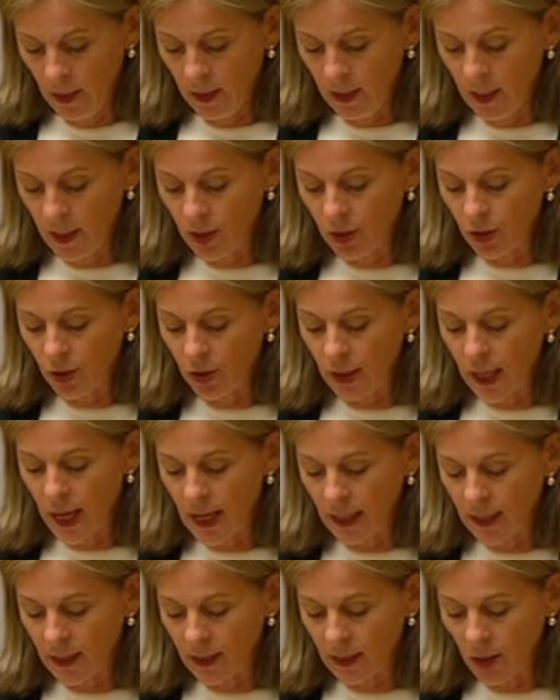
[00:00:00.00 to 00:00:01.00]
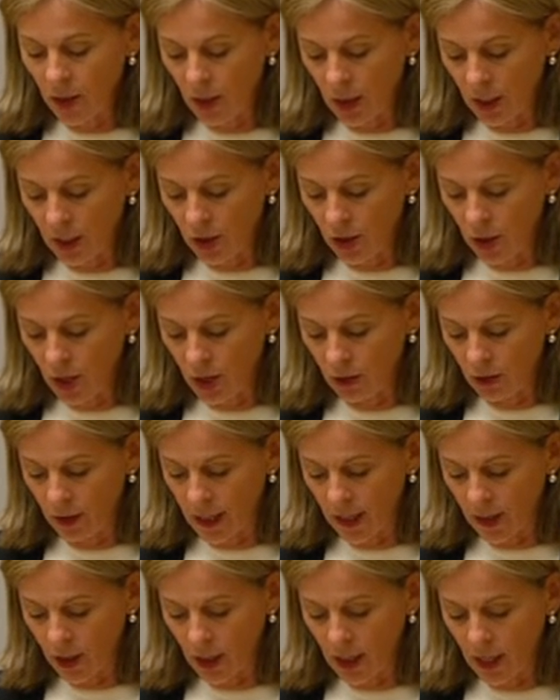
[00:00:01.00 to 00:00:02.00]
These two targets are early childhood
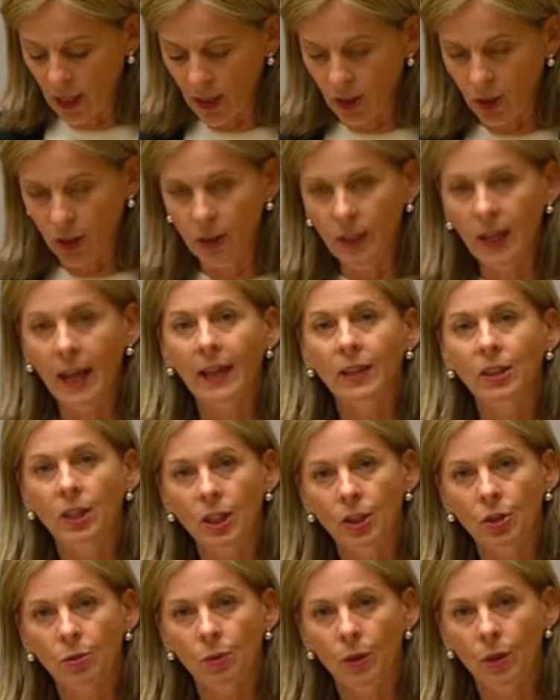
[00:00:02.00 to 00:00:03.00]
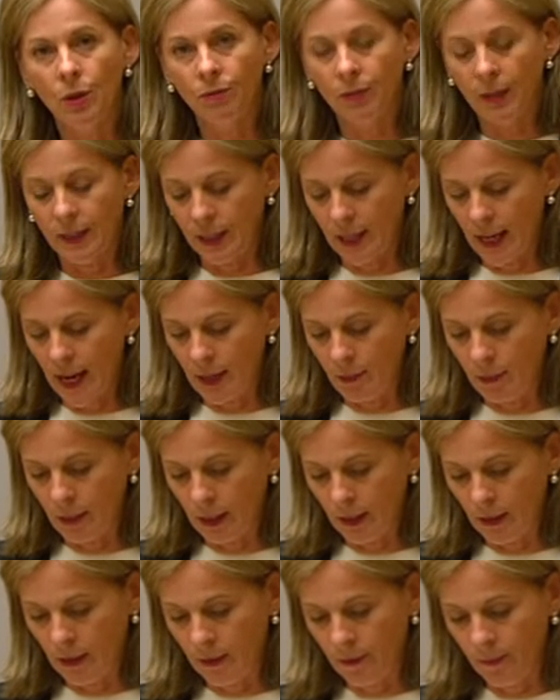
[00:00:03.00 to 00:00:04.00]
education and year 12
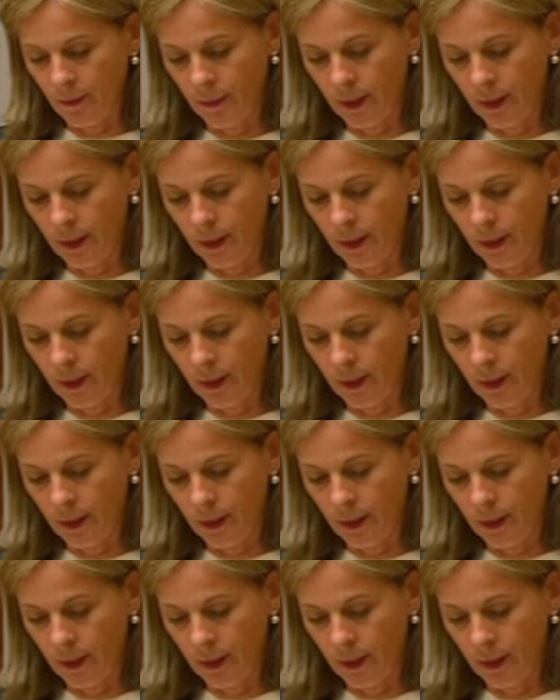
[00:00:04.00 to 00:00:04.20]
attainment.